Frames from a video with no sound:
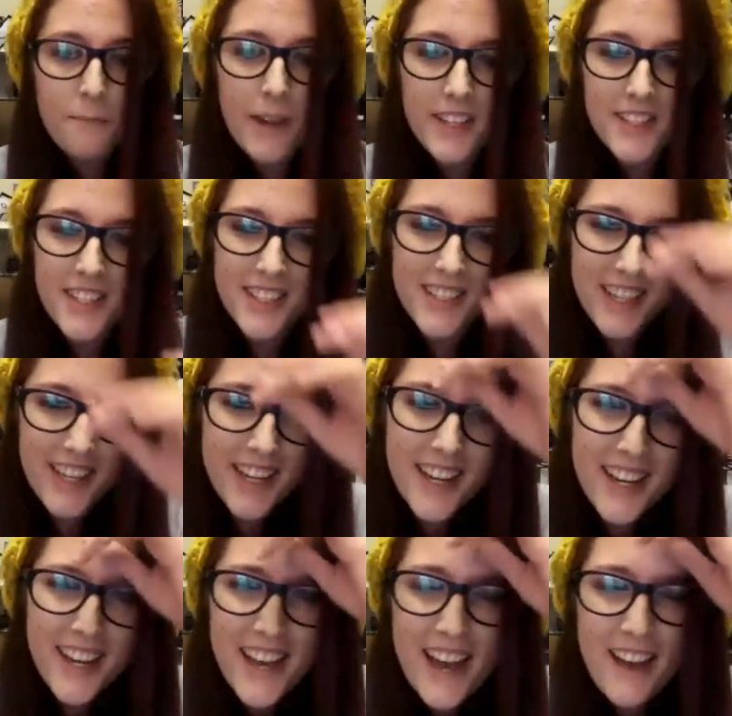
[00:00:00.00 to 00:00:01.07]
Basically,
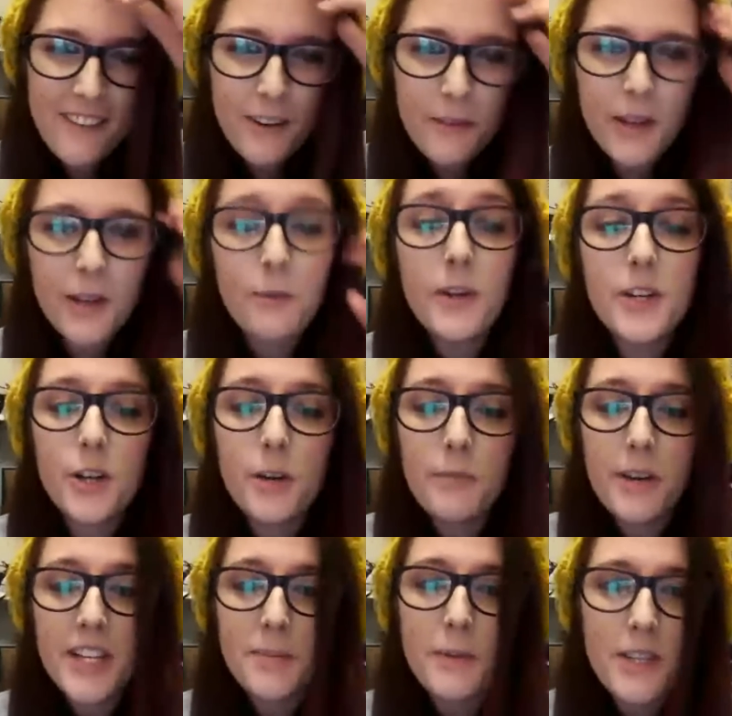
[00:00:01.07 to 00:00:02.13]
every week we're joined
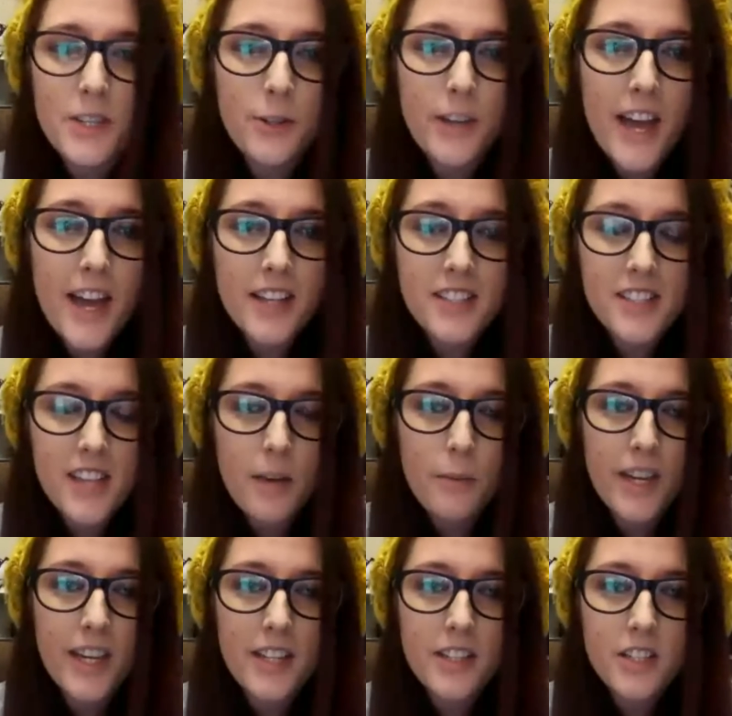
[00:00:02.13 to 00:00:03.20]
by a special guest, and we
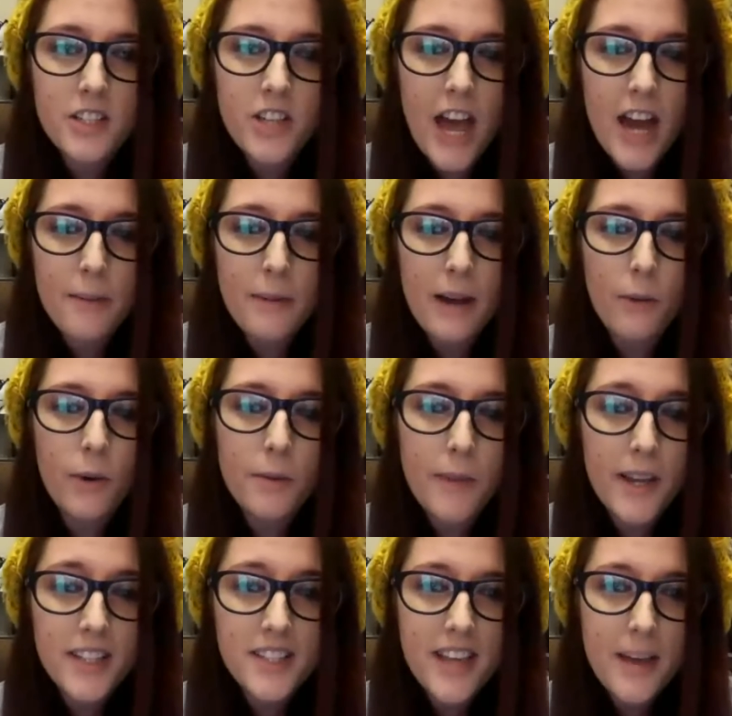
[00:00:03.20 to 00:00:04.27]
get to chat about what
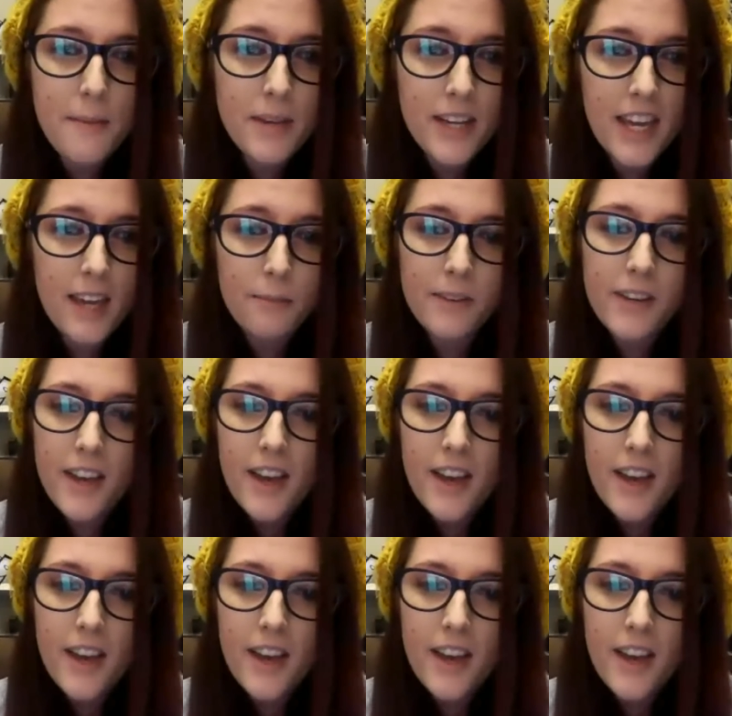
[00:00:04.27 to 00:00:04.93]
makes them a geek